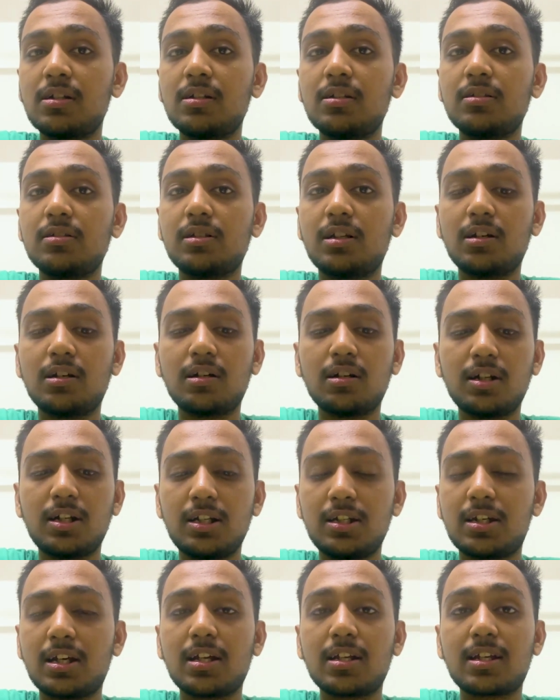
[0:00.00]
the
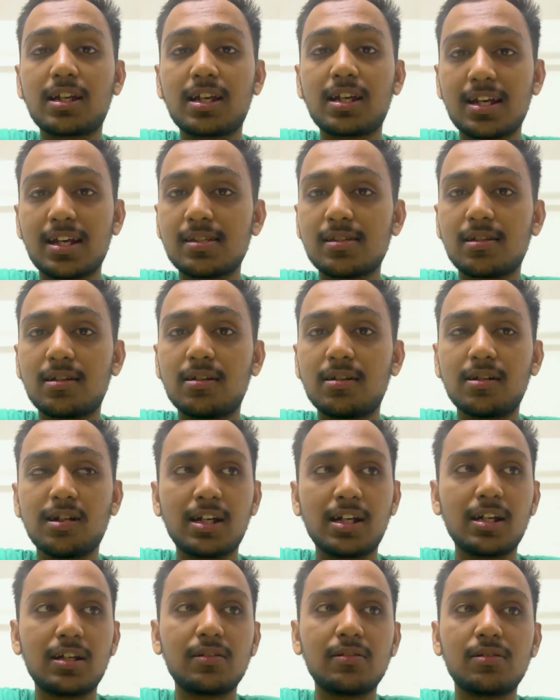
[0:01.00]
entire castle
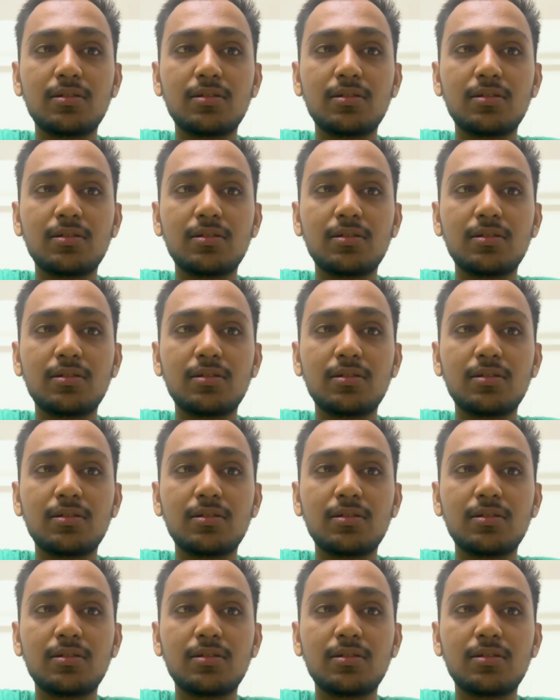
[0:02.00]
and